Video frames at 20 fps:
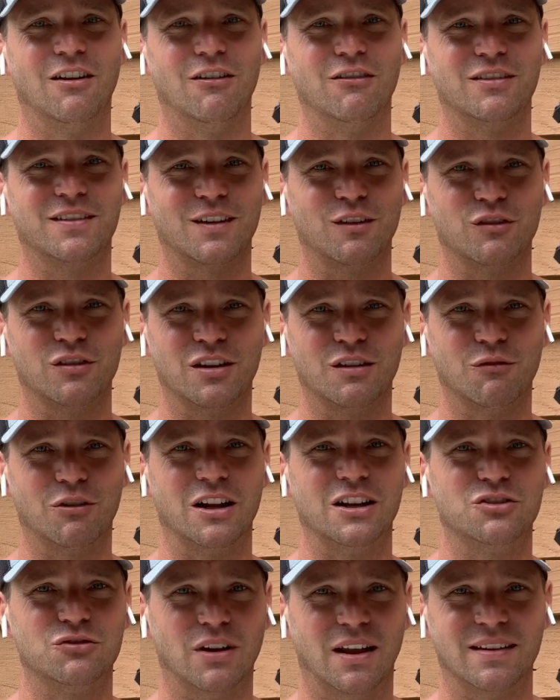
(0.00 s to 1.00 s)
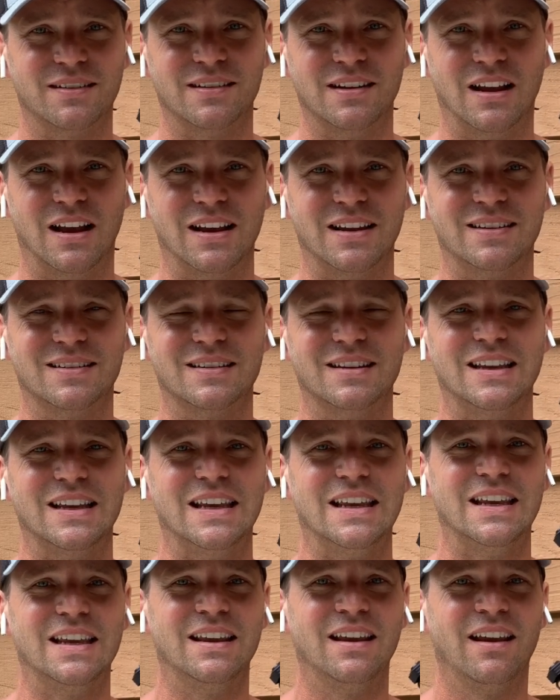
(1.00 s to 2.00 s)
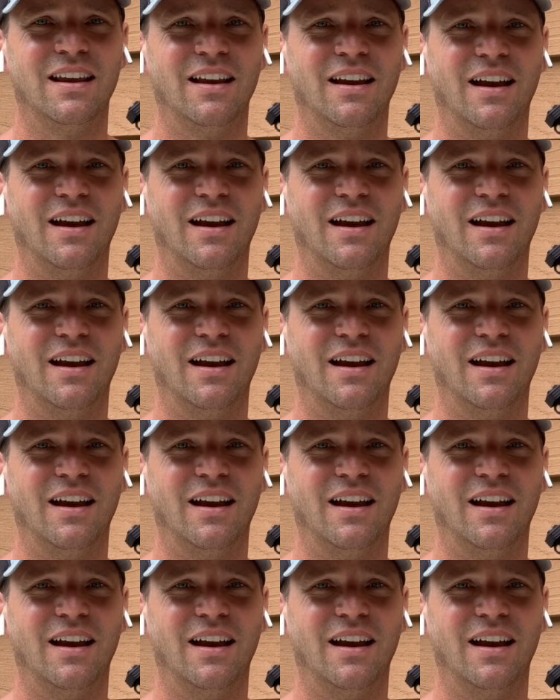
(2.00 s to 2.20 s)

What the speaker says: certainly want to dress nicely,